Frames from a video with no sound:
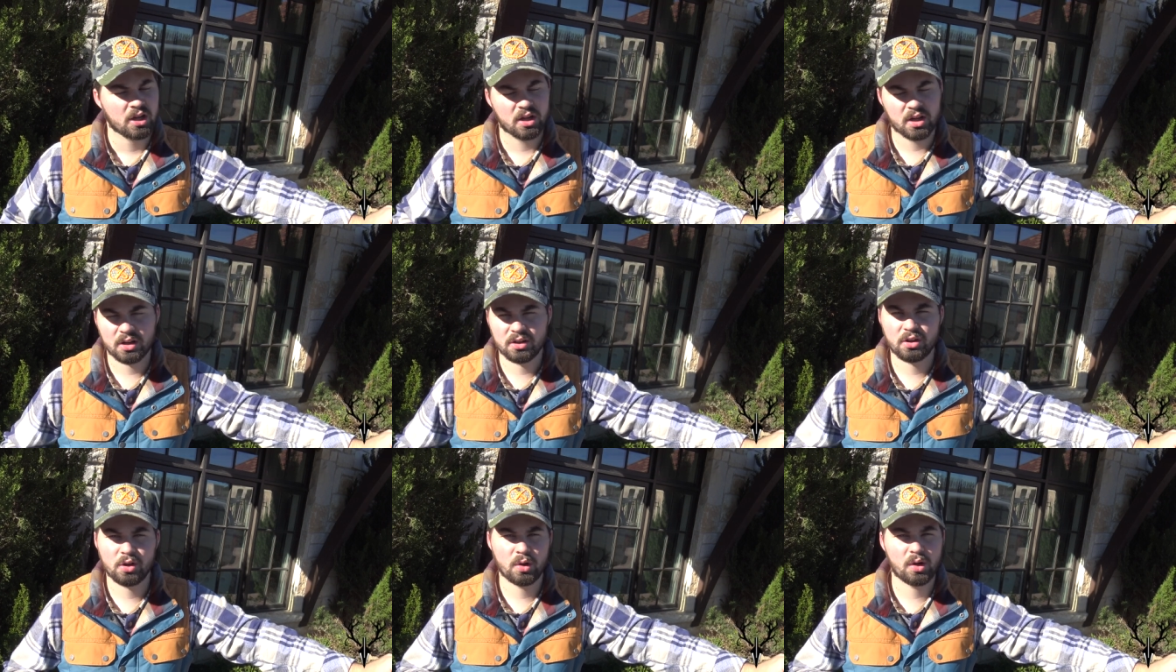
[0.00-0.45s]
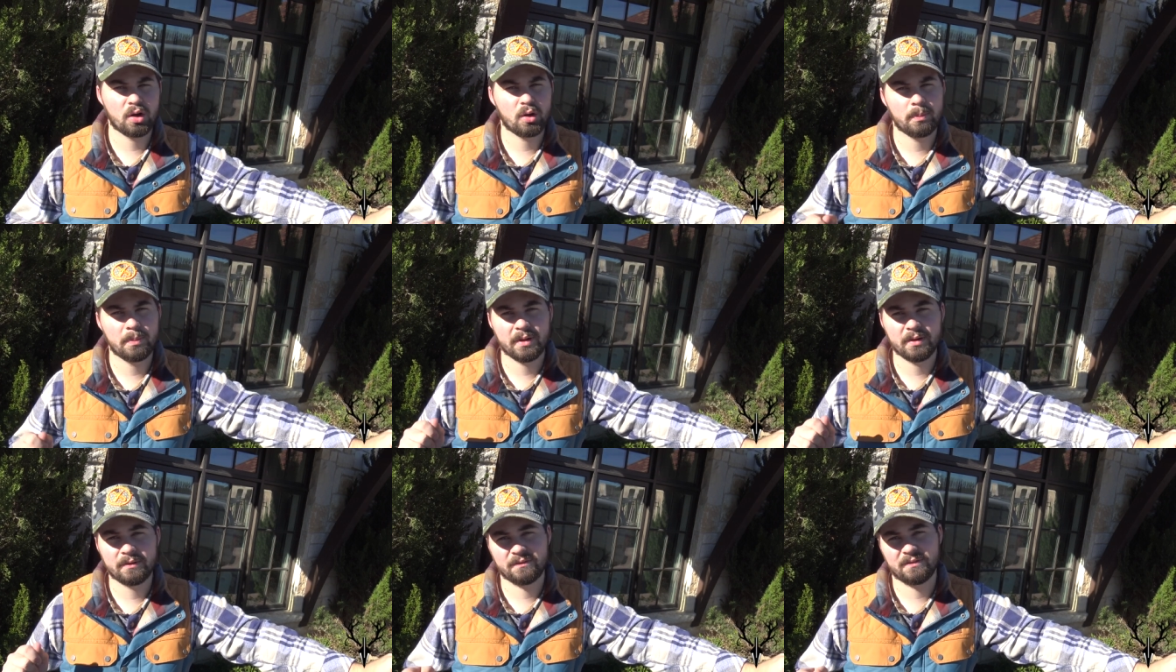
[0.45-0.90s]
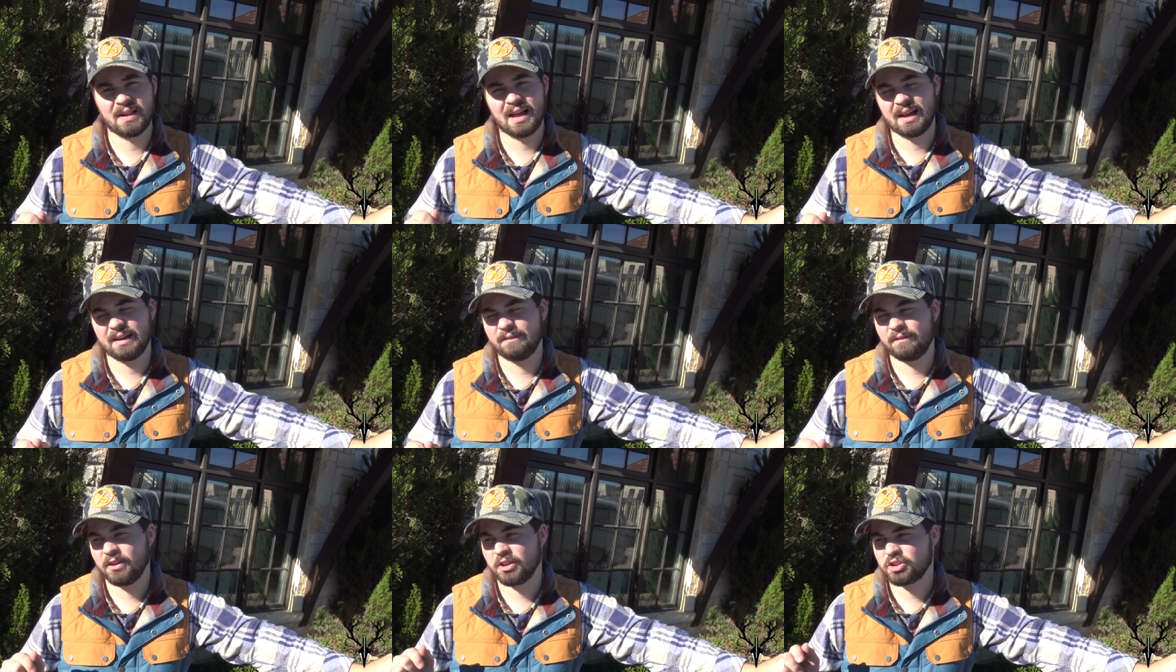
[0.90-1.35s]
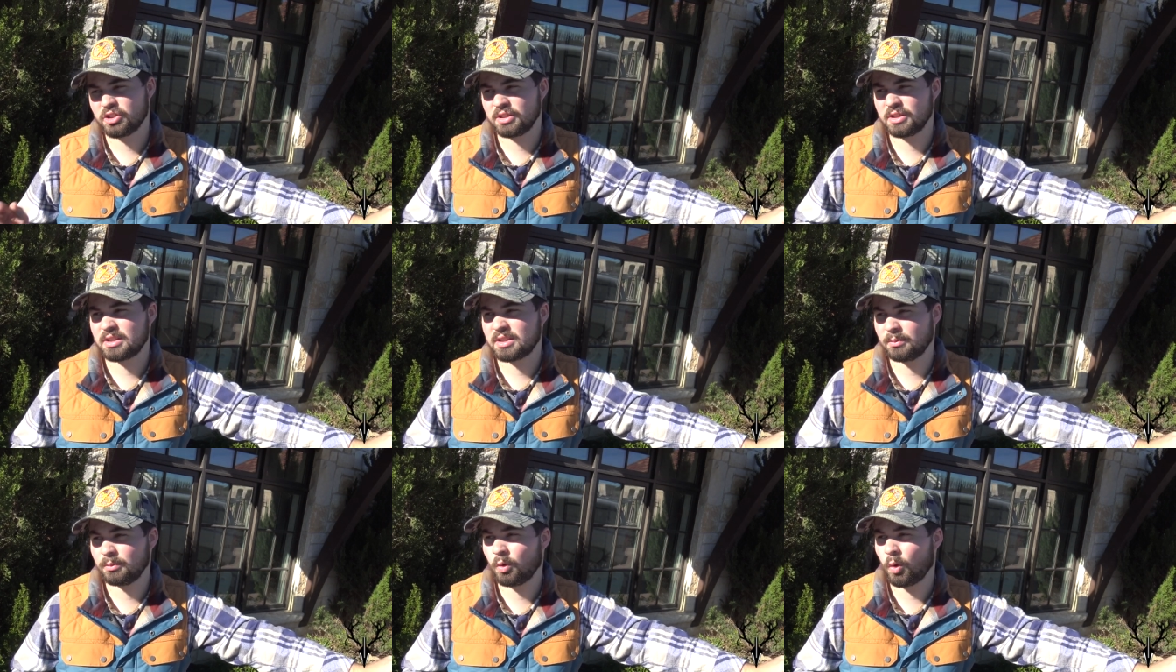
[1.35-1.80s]
Gonna do a little bit of fly
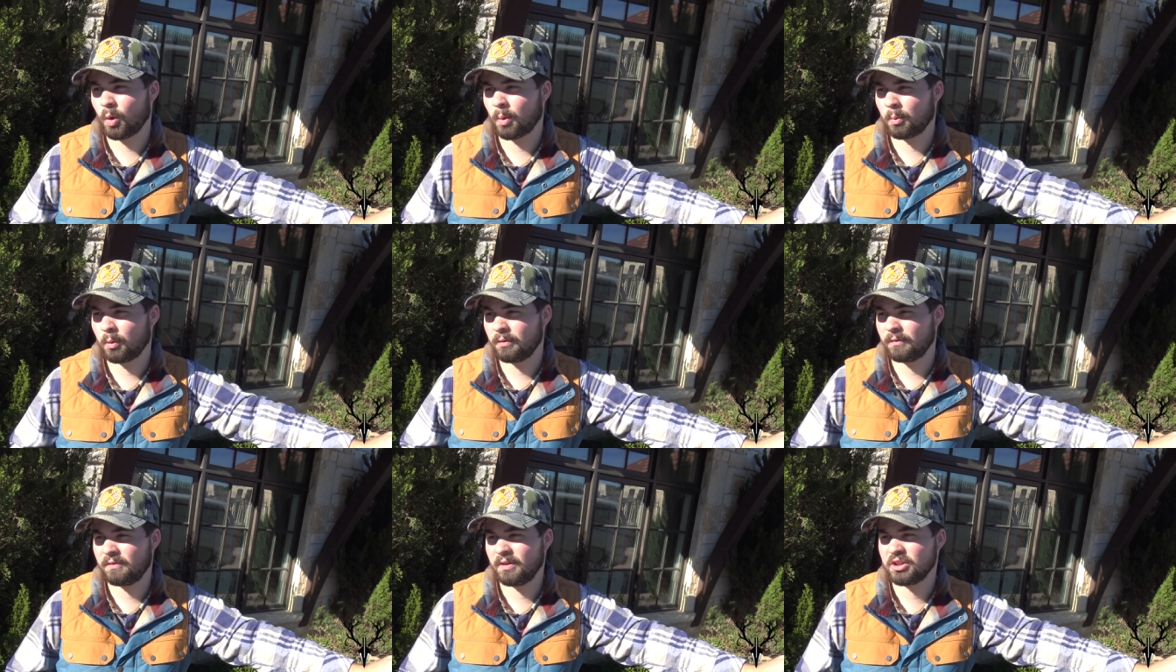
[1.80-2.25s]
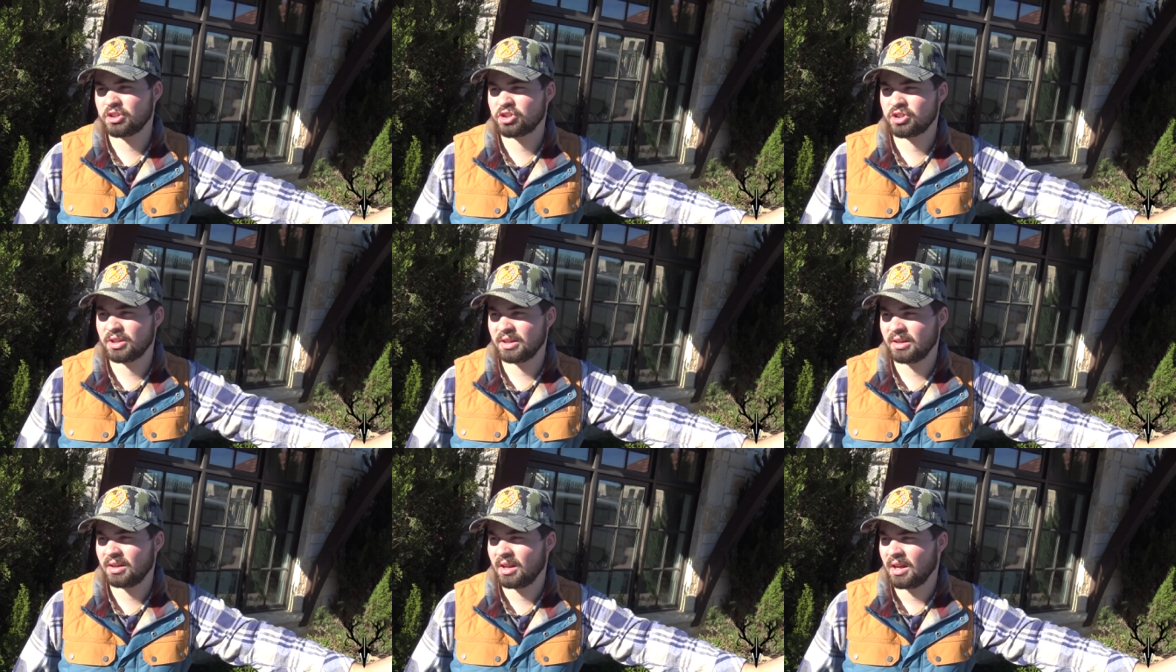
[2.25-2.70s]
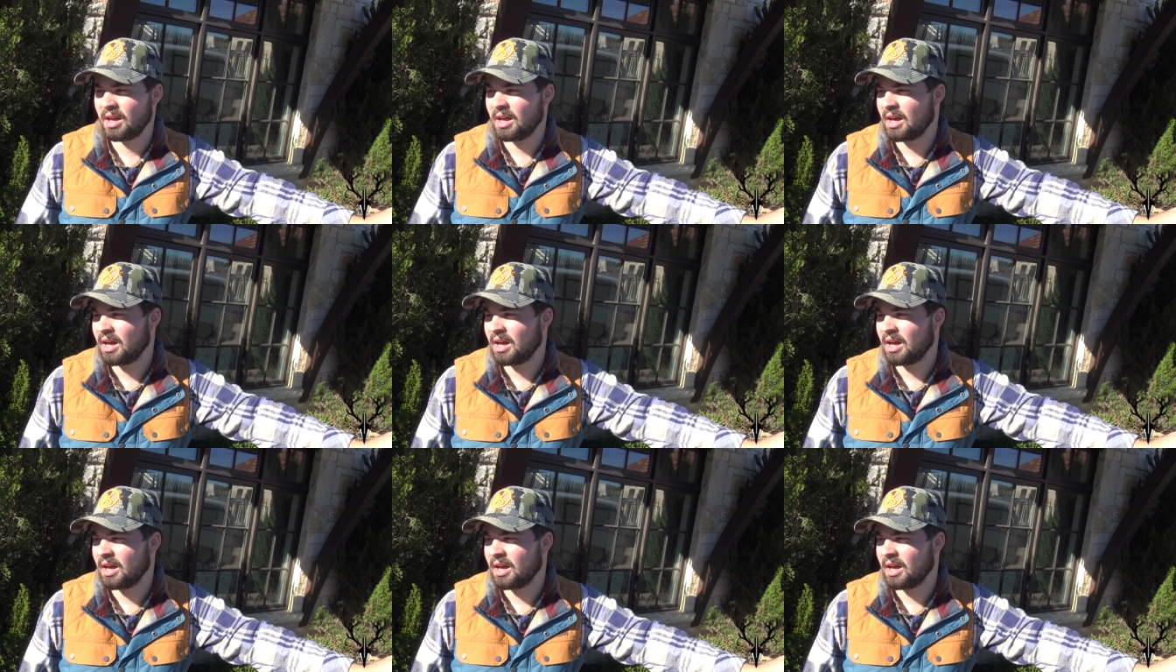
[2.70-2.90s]
fishing, some normal fishing,